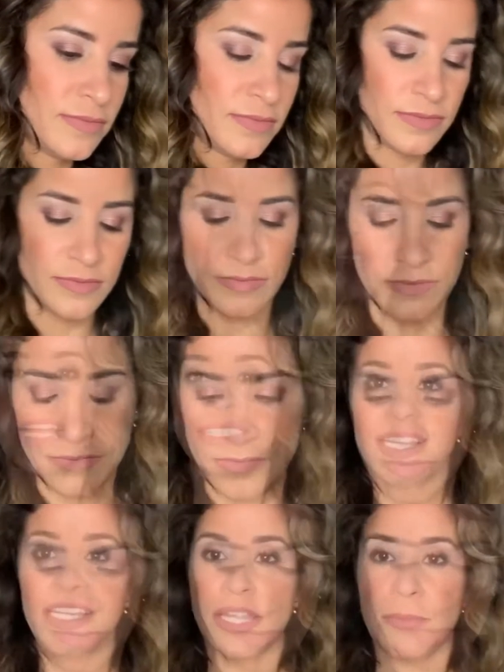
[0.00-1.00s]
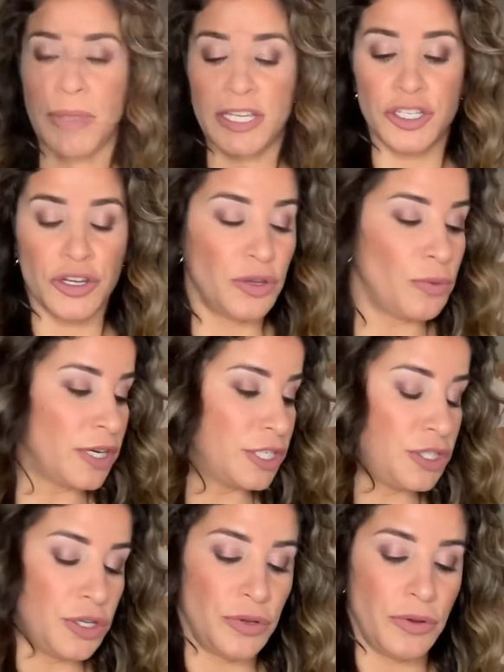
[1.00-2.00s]
So last thing that make sure you wanna
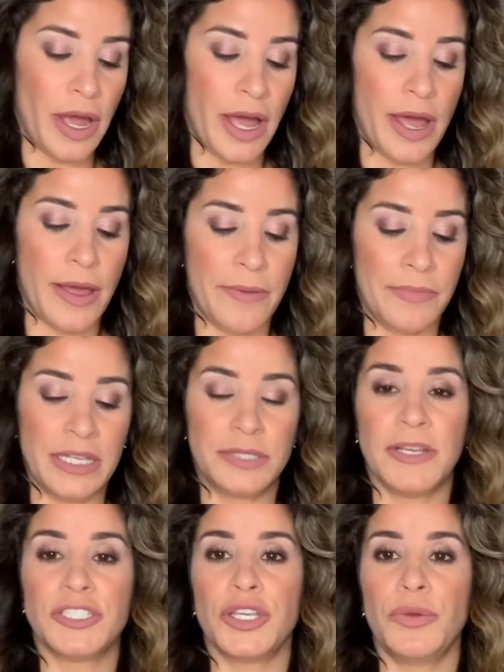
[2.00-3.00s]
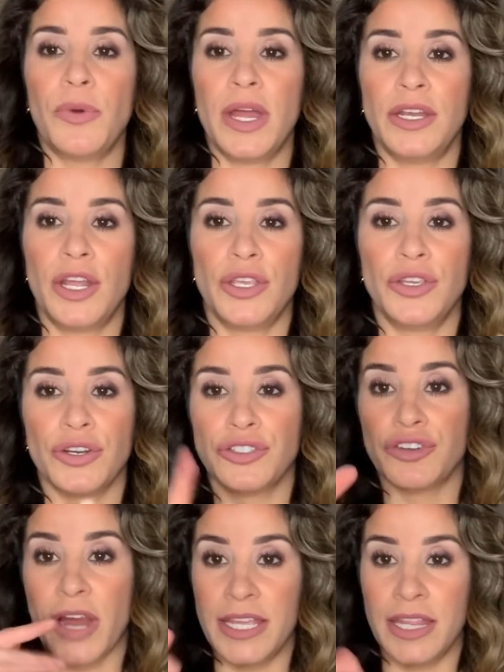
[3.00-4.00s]
do, especially when you're
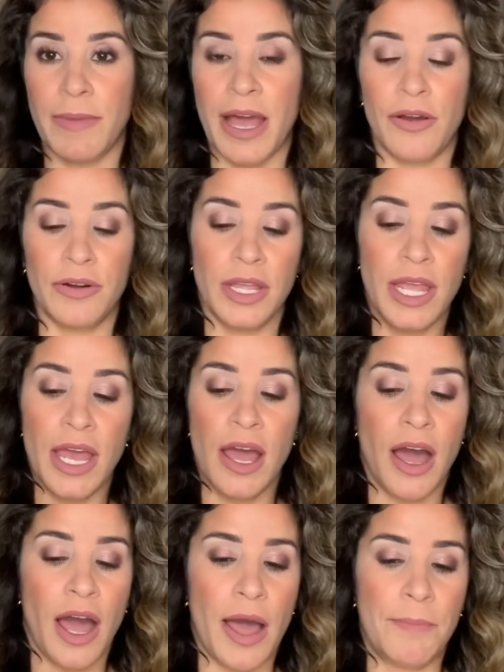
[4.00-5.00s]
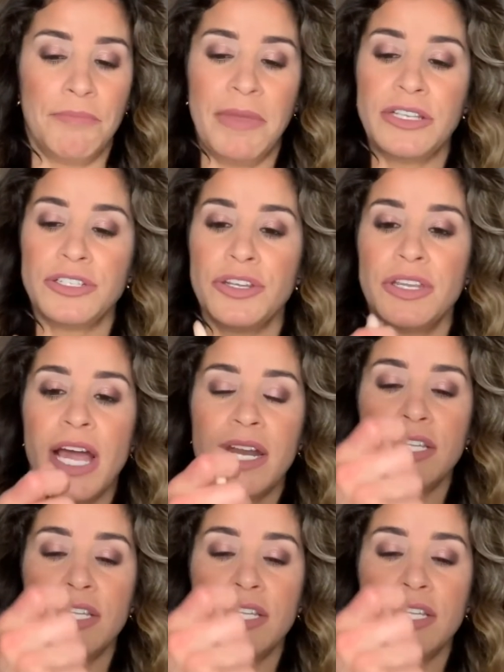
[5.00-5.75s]
drying them out, make sure you kind of